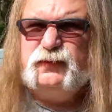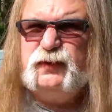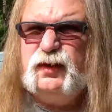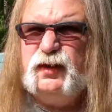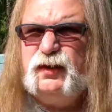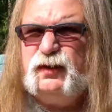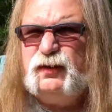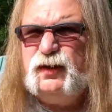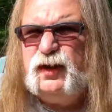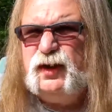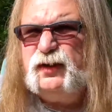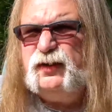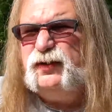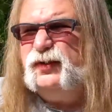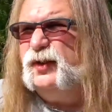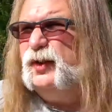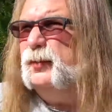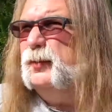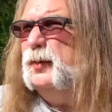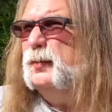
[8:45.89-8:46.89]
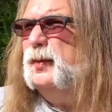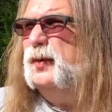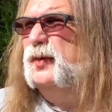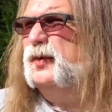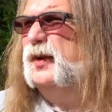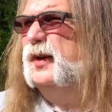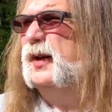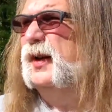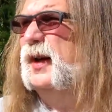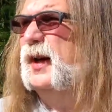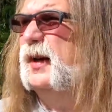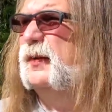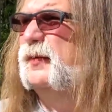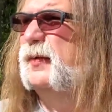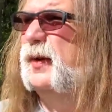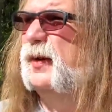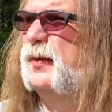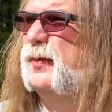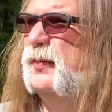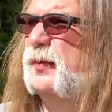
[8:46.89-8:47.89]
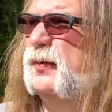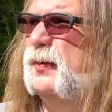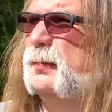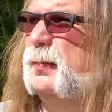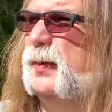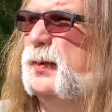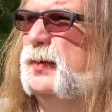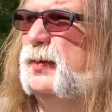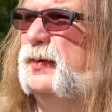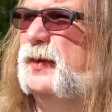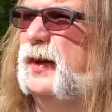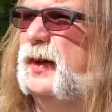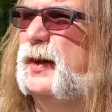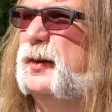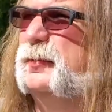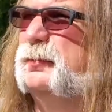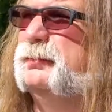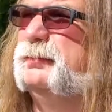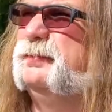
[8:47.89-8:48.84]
Alright, so I'm about halfway through the bowl now.